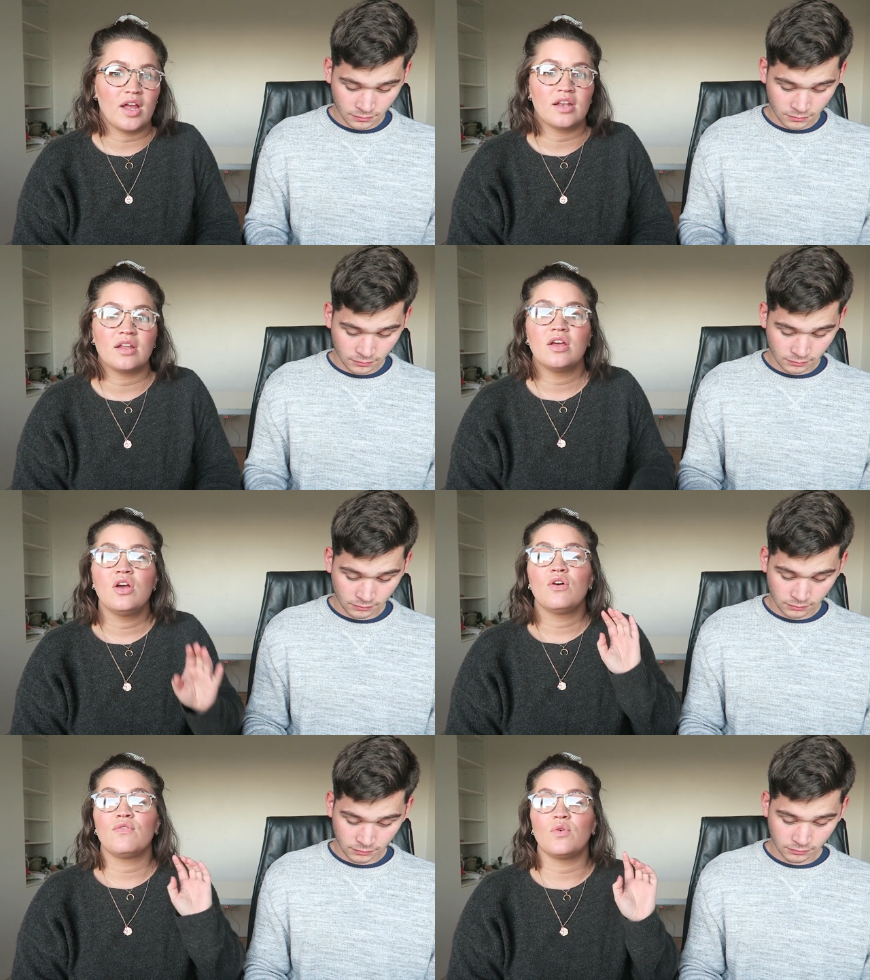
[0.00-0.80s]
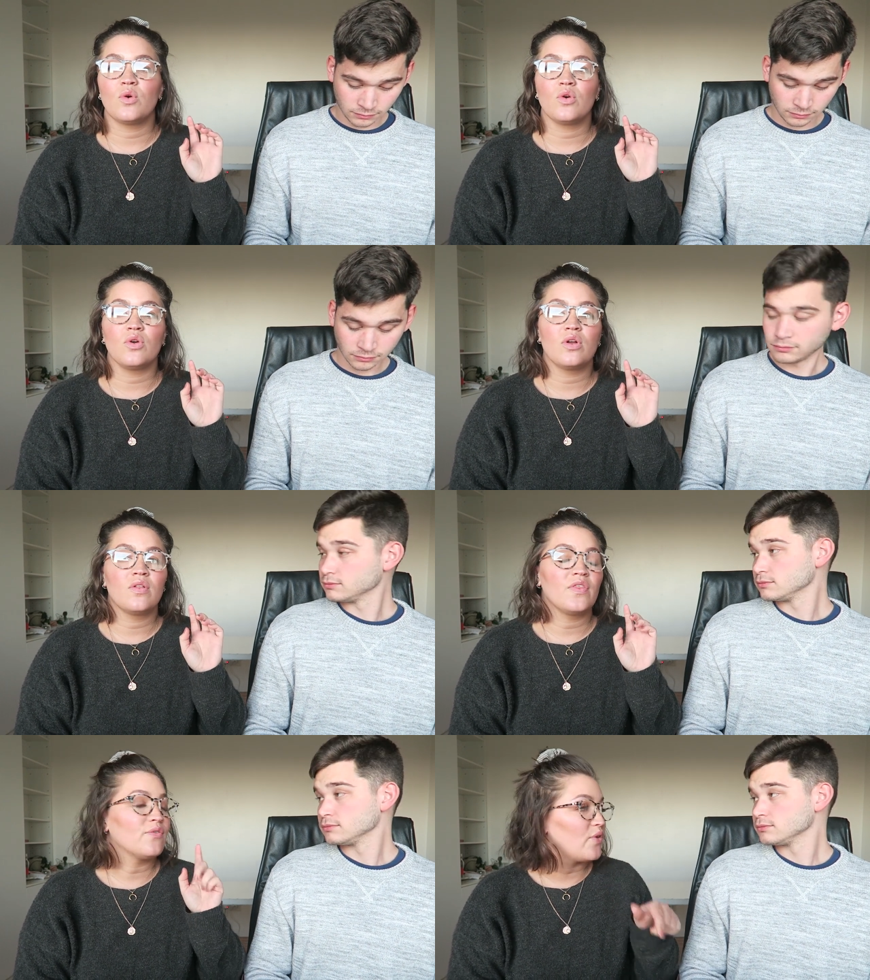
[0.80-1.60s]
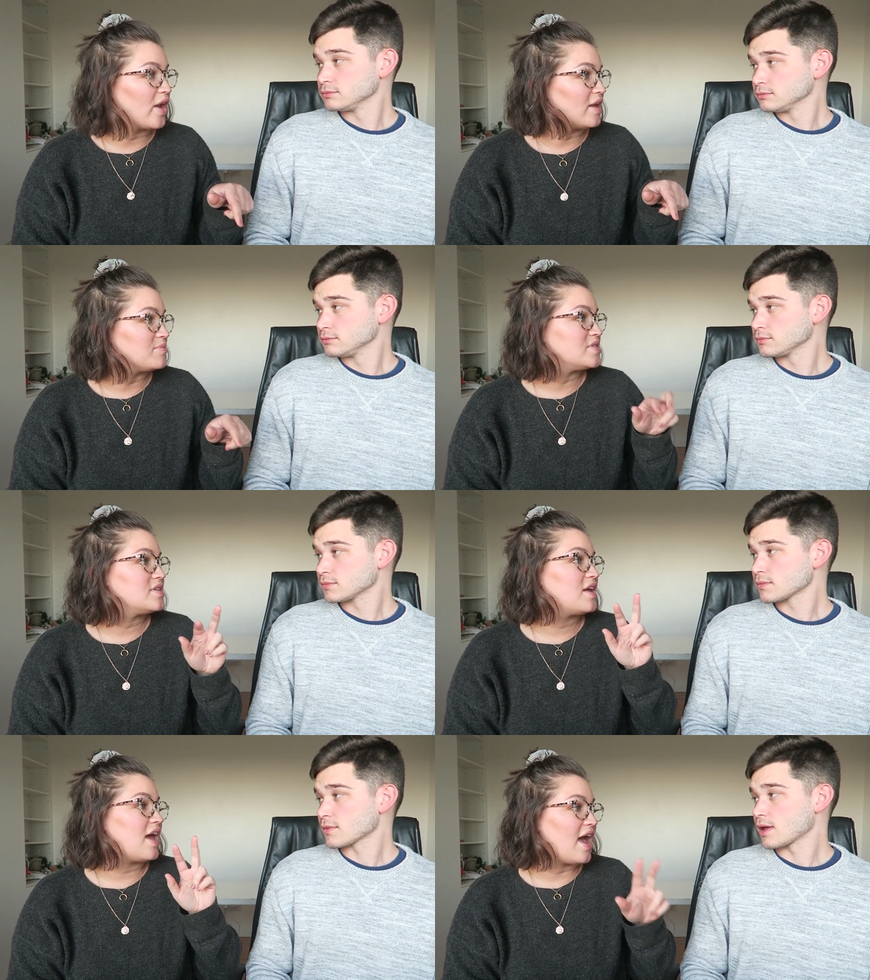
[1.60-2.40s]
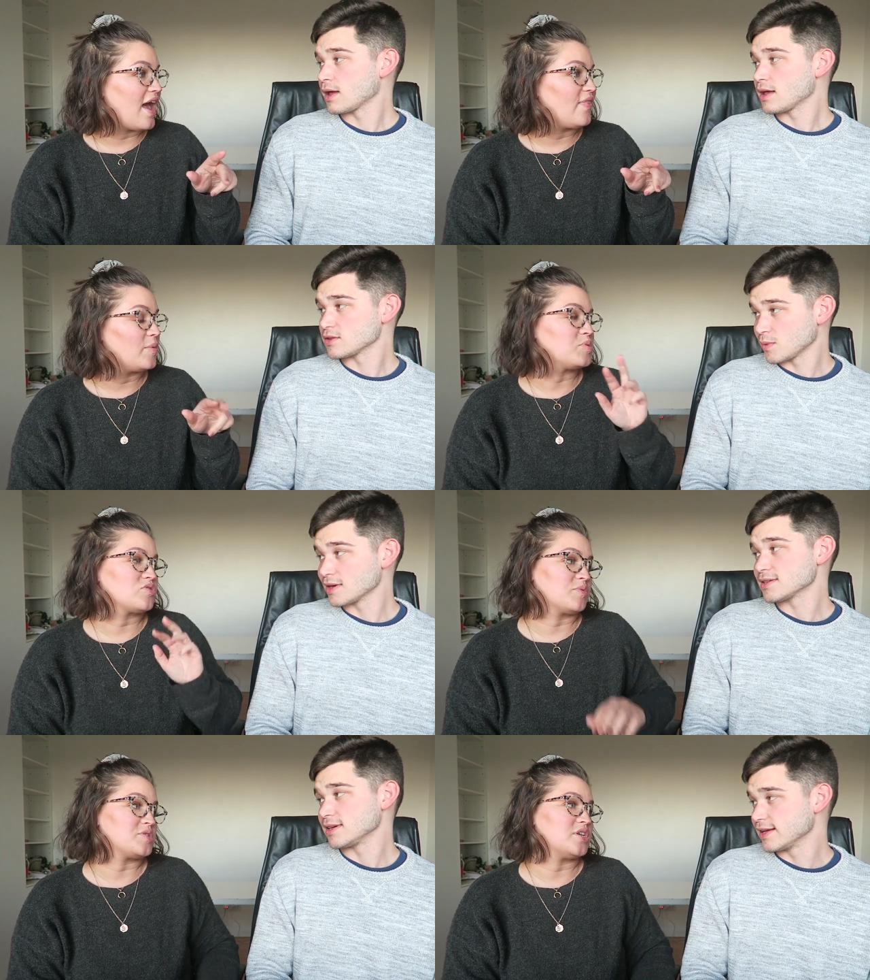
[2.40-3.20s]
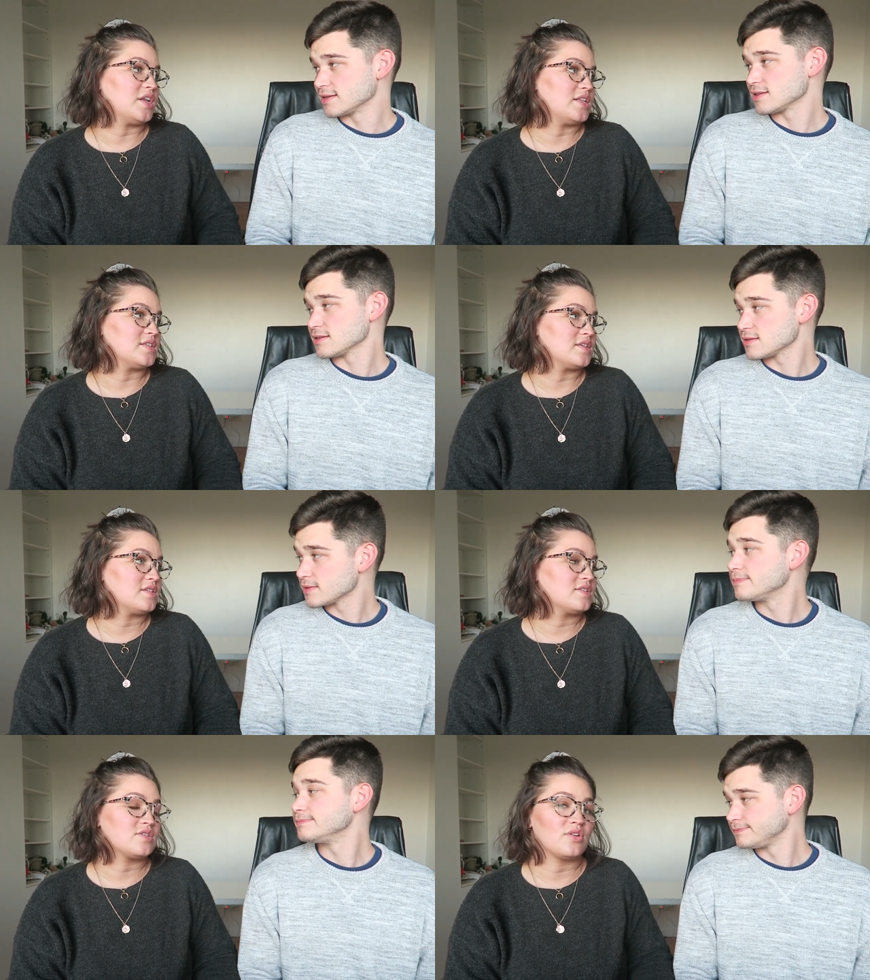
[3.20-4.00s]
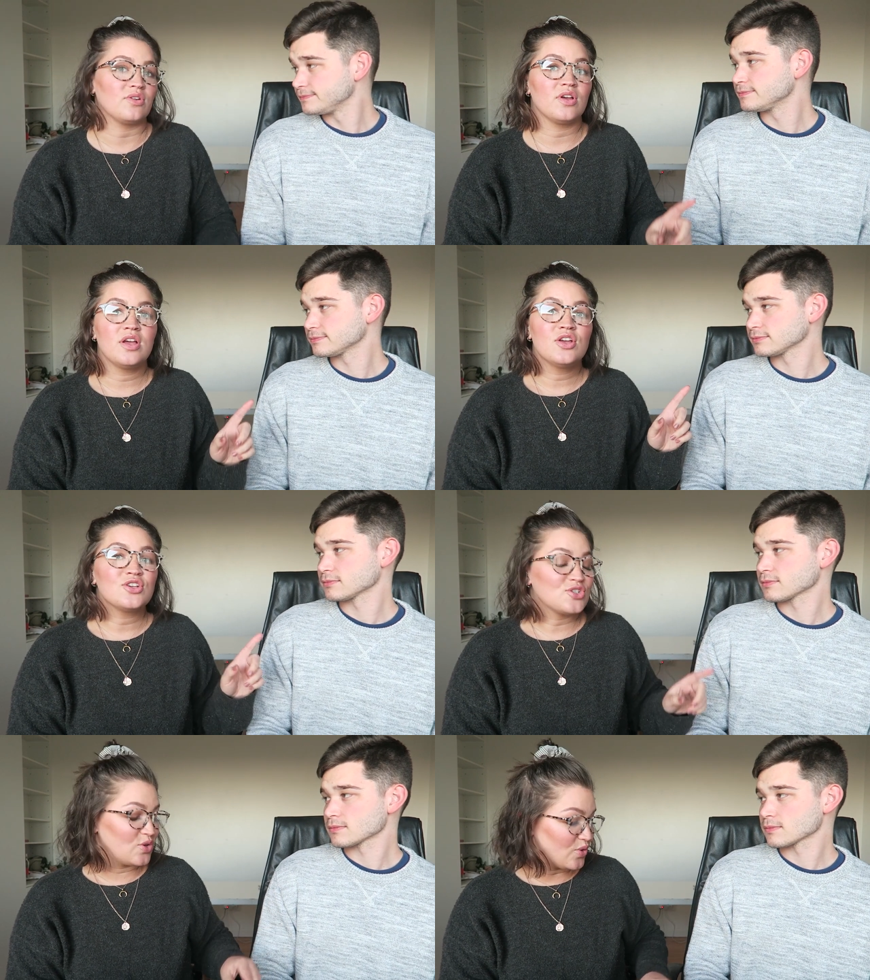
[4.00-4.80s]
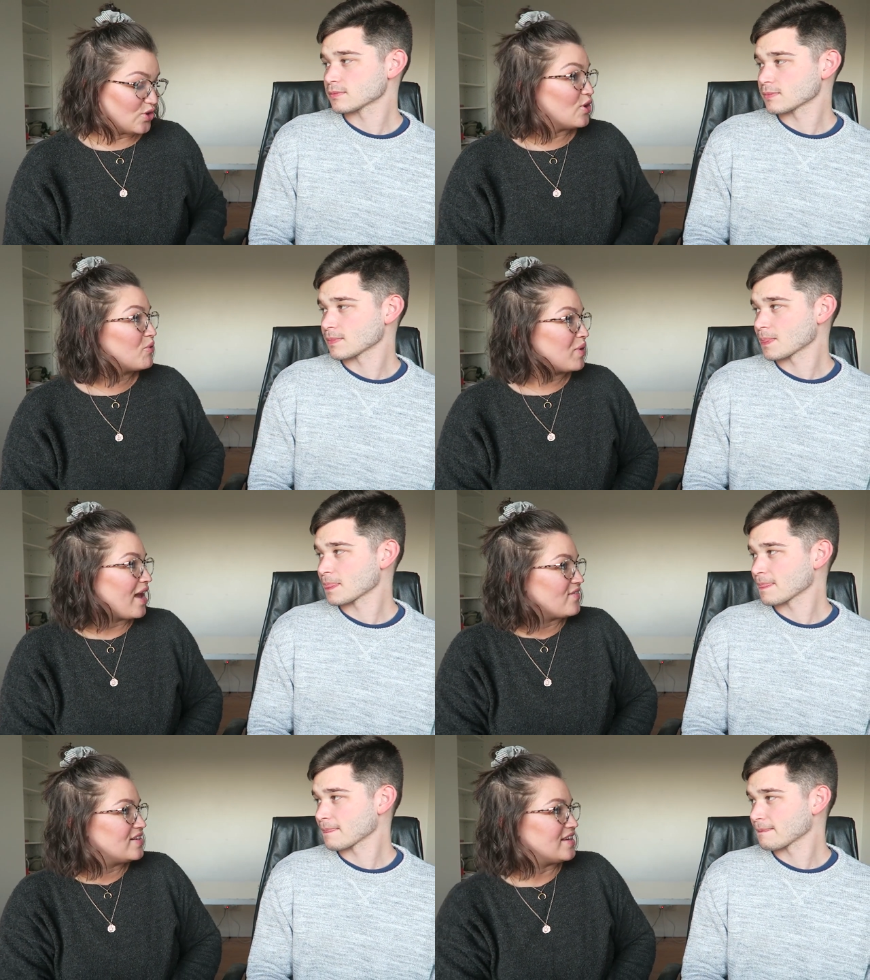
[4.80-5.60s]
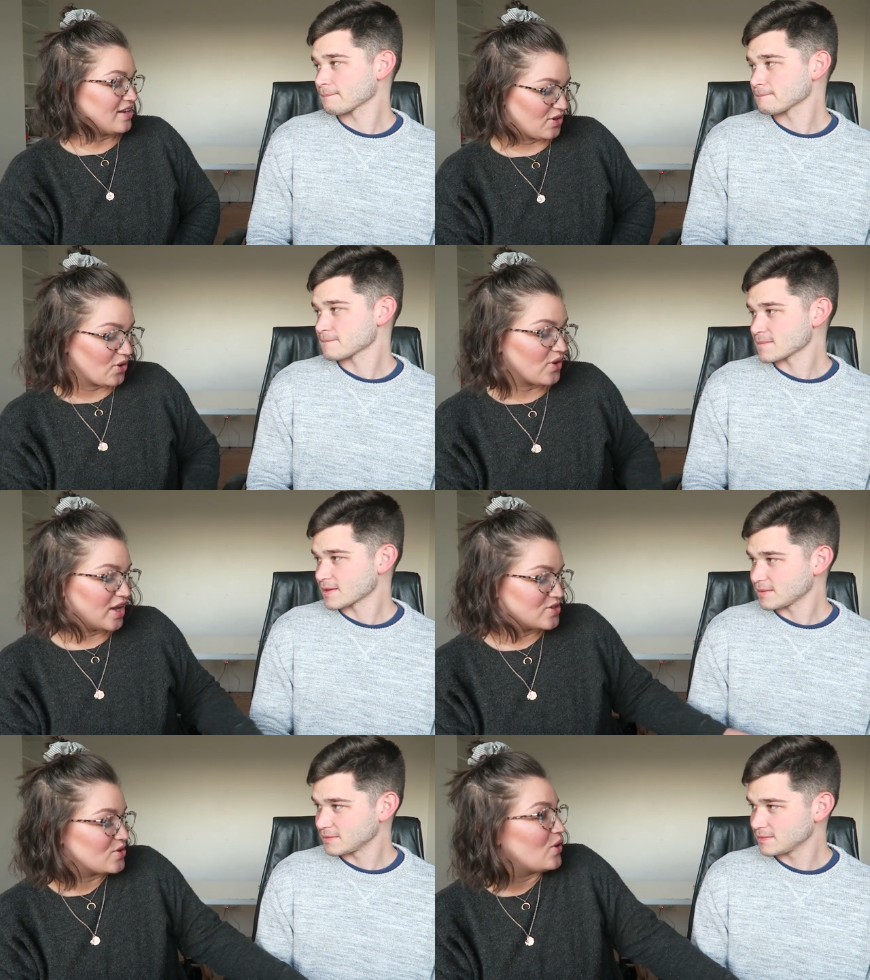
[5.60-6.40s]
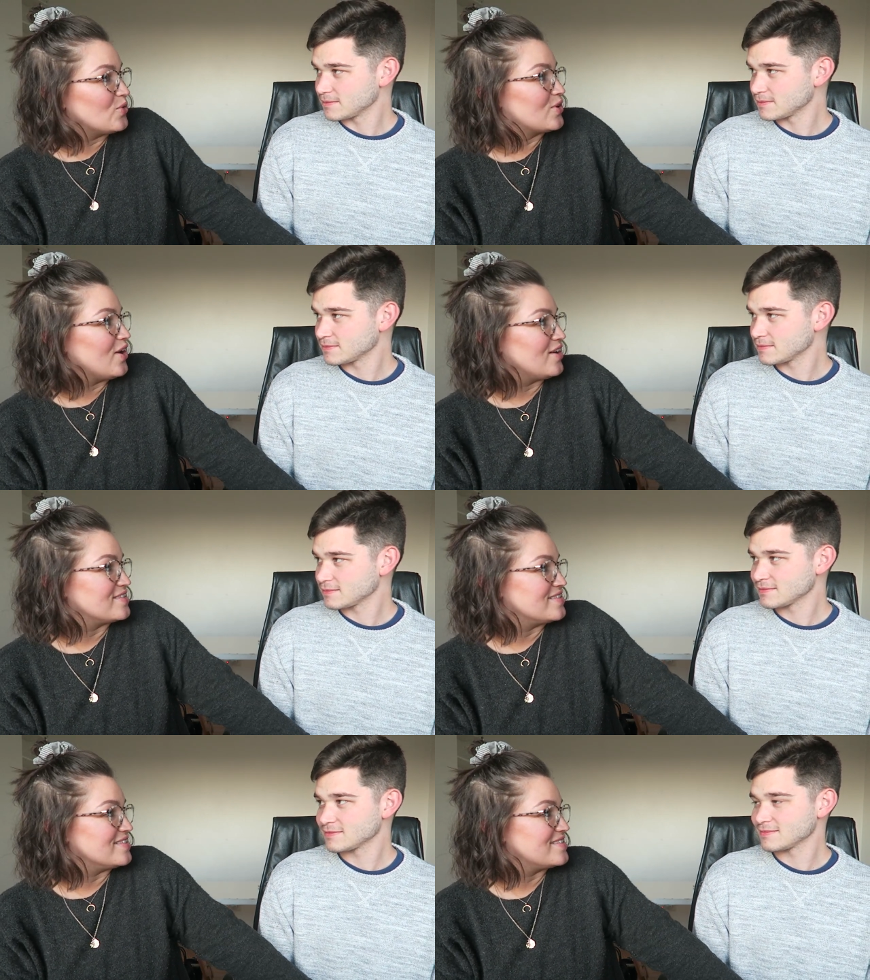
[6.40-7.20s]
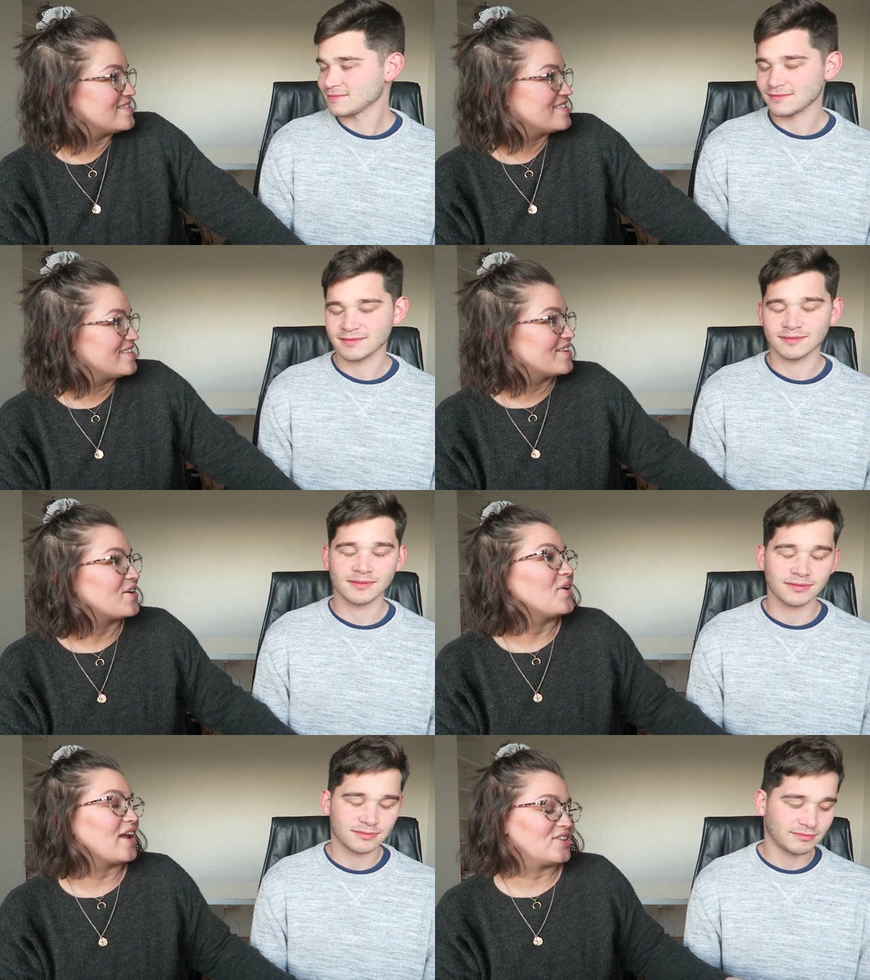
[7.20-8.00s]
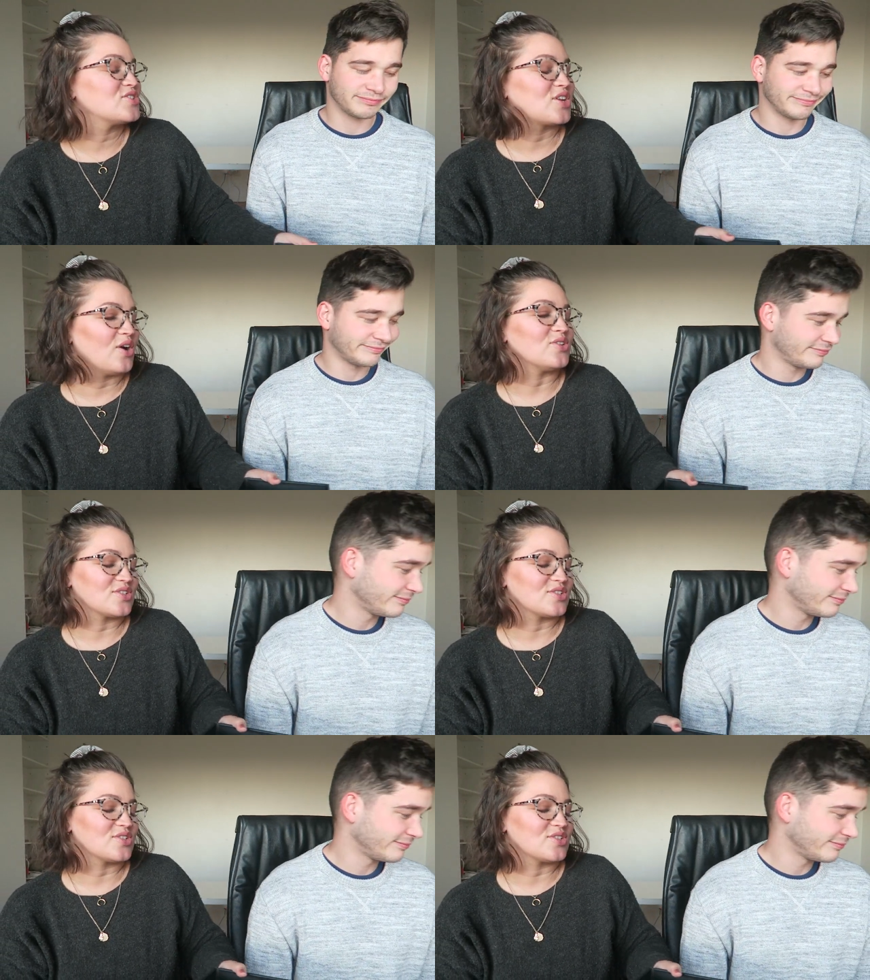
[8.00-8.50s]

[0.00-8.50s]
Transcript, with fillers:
Speaker 1: rand for the frames and as the prescription well lenses. lenses. So Sean, you know what we haven't done? Go get your old glasses. Go get, just go,